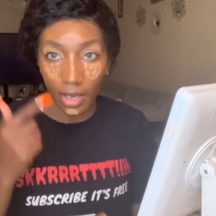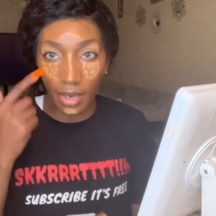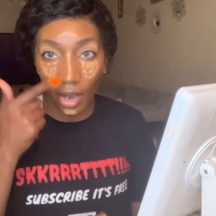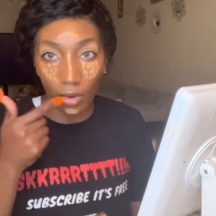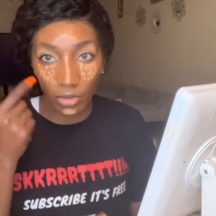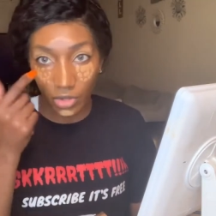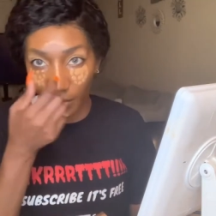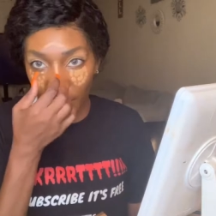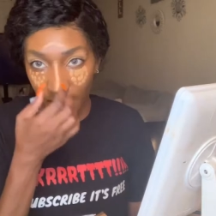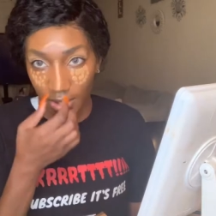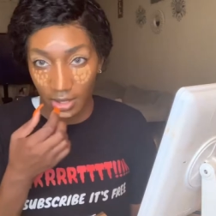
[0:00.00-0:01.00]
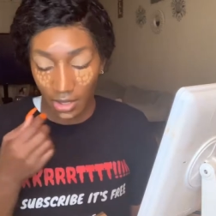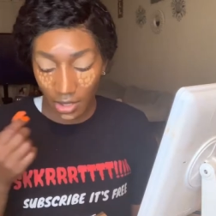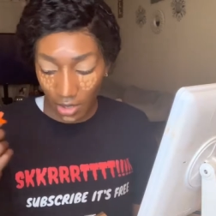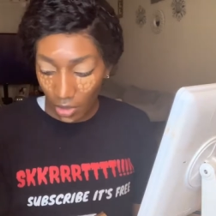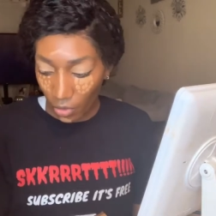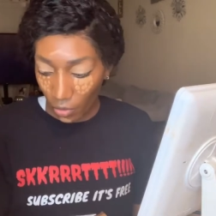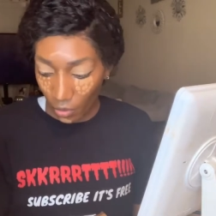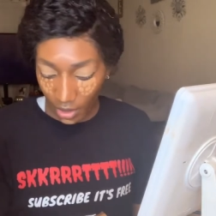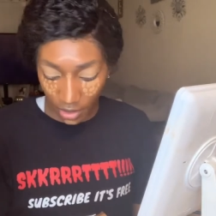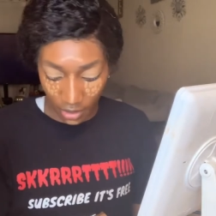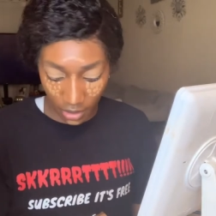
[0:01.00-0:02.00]
nose with this,
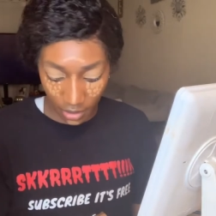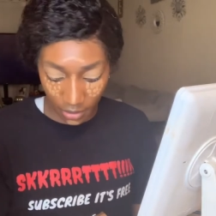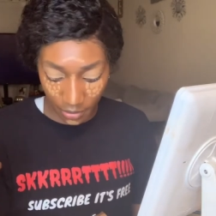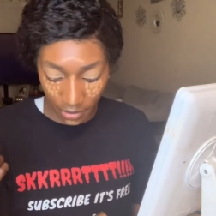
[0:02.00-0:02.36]
with uh,